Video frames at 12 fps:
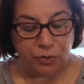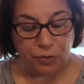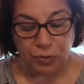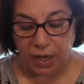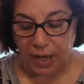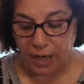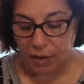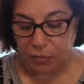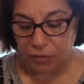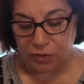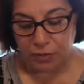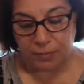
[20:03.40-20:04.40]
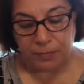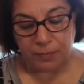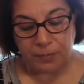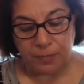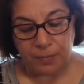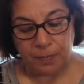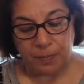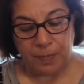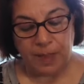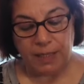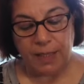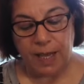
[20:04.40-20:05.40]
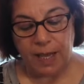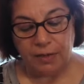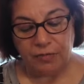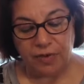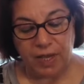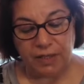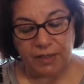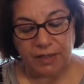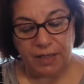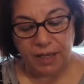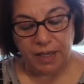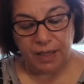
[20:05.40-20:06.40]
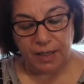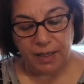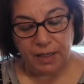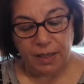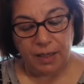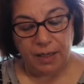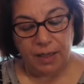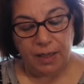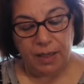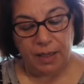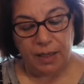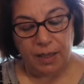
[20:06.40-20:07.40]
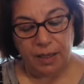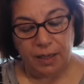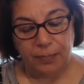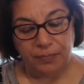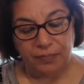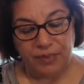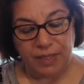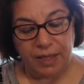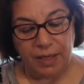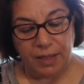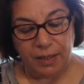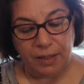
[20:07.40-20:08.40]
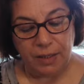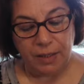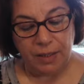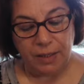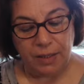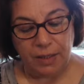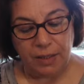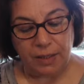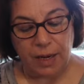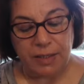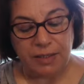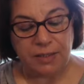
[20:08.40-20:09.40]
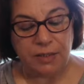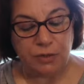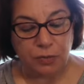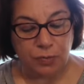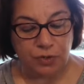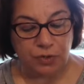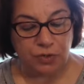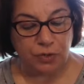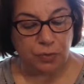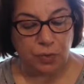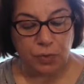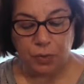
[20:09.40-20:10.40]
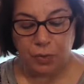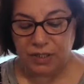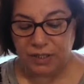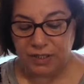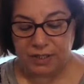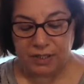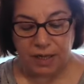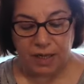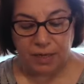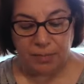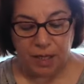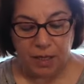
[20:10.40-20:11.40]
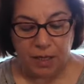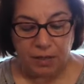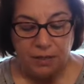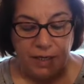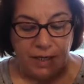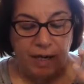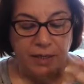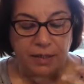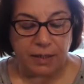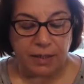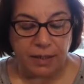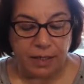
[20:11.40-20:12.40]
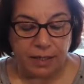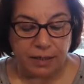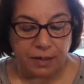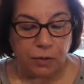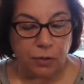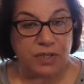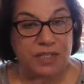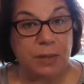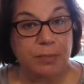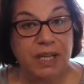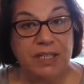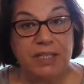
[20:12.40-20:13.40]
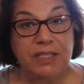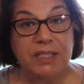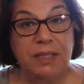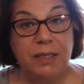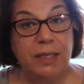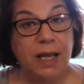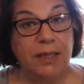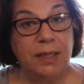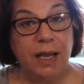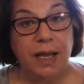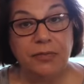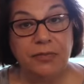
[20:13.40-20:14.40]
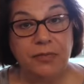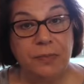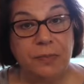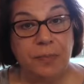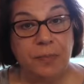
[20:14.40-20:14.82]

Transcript: throughout life and they uh, they rising with you all this time they are clear or somebody still alive